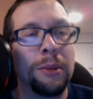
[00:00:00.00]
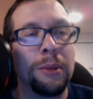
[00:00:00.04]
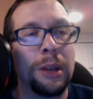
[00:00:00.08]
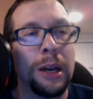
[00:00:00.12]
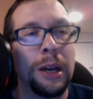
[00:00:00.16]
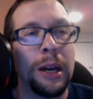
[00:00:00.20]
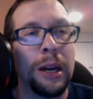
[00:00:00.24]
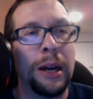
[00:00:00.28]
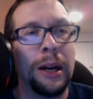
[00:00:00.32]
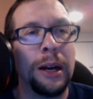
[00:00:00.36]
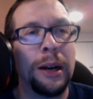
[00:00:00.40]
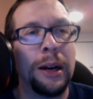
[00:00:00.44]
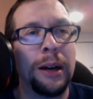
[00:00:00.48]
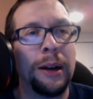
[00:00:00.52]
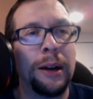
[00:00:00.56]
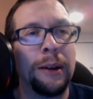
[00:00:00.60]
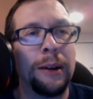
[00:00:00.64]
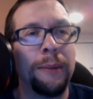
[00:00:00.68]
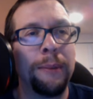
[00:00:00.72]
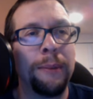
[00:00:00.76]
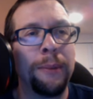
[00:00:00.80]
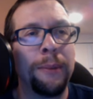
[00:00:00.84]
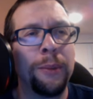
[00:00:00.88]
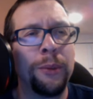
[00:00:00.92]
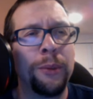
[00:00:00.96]

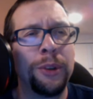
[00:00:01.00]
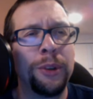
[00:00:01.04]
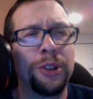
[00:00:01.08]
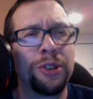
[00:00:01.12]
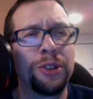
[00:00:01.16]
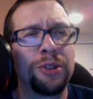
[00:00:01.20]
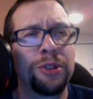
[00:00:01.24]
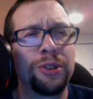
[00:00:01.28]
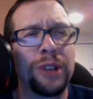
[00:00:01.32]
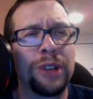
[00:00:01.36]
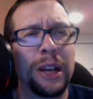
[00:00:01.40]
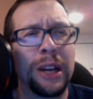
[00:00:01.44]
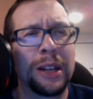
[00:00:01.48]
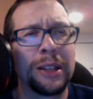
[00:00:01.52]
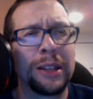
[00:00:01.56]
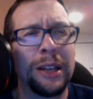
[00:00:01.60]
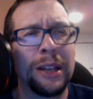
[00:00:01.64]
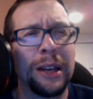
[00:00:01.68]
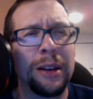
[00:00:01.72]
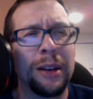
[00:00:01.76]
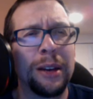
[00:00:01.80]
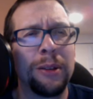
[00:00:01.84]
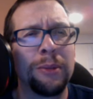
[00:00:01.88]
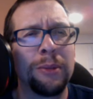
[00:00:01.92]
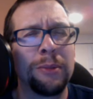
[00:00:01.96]
Um, we check that out.